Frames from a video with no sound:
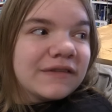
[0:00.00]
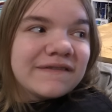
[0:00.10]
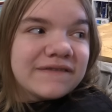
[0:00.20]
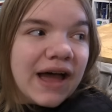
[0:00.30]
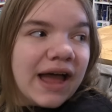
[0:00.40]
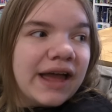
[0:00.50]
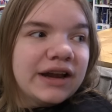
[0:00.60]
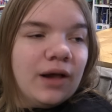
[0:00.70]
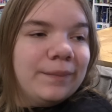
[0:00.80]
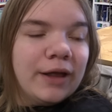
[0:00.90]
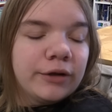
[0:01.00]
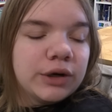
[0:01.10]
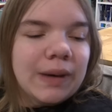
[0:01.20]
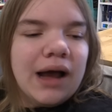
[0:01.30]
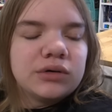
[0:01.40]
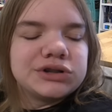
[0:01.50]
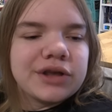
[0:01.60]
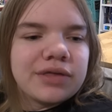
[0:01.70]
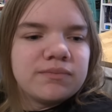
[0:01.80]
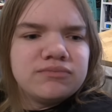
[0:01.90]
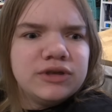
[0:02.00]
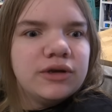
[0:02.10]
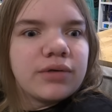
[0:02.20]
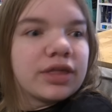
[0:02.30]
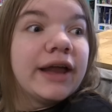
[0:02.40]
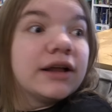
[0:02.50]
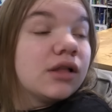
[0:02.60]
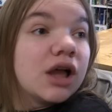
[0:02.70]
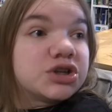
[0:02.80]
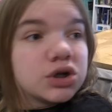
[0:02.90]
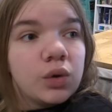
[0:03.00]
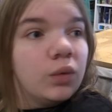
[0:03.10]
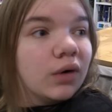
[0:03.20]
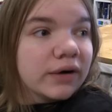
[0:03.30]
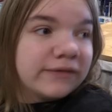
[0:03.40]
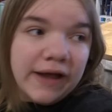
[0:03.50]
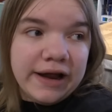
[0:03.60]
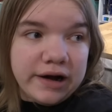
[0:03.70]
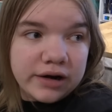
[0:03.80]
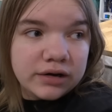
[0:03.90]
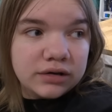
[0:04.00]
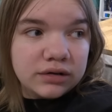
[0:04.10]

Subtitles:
Fine, I'll bail you out. Just use psychological warfare.